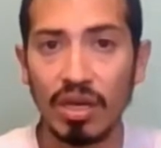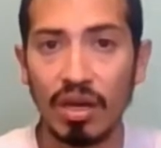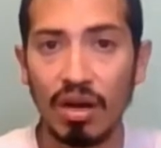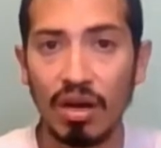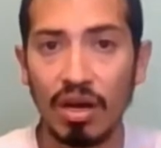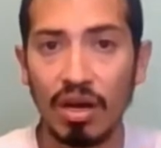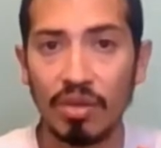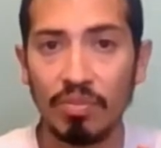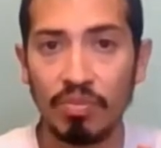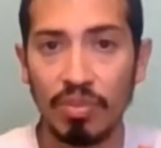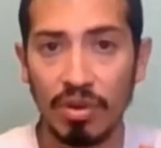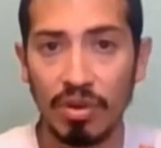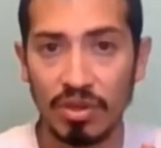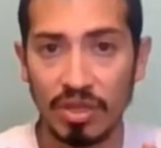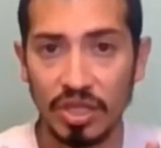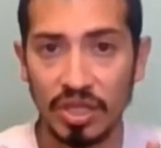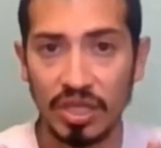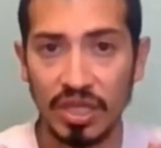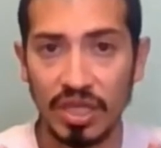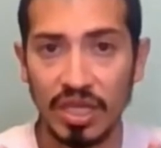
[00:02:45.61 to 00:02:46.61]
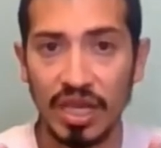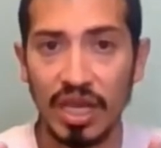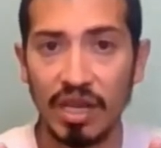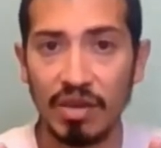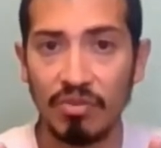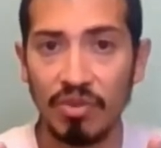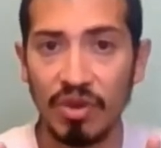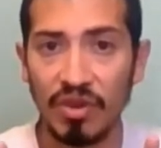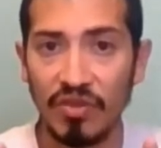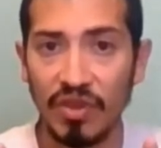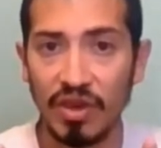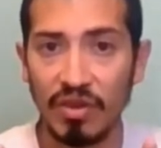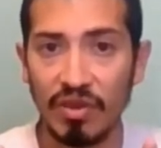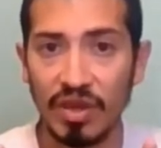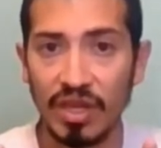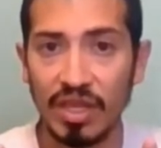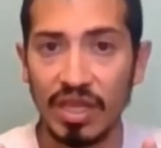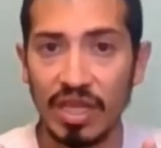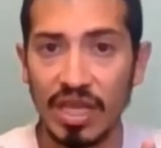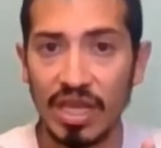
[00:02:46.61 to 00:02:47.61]
on purchasing and
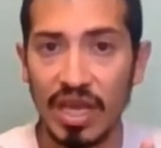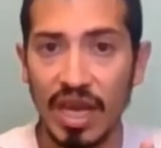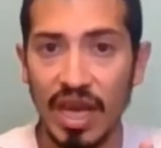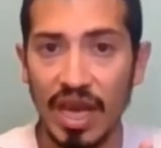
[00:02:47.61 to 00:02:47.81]
reviewing the